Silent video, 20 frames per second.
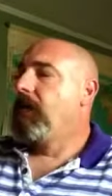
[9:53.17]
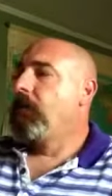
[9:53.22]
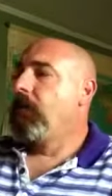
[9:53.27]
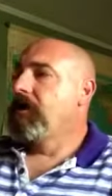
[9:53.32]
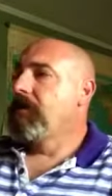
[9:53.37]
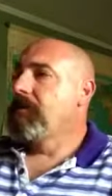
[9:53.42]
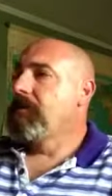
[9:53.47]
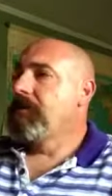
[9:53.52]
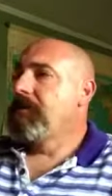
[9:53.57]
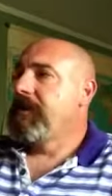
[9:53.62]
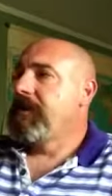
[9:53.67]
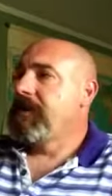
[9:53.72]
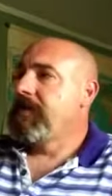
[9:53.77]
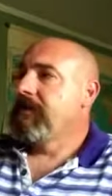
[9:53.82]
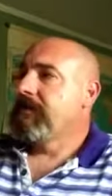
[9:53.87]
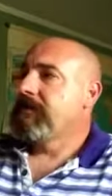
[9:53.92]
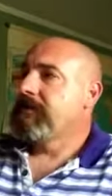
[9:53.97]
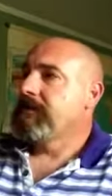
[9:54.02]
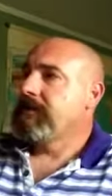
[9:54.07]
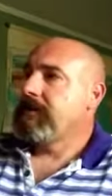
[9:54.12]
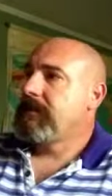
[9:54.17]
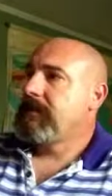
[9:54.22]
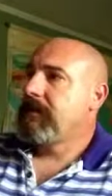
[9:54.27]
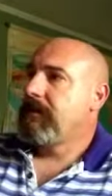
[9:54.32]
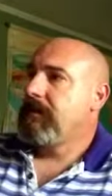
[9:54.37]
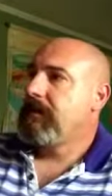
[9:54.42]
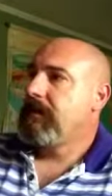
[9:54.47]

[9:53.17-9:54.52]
one of the things,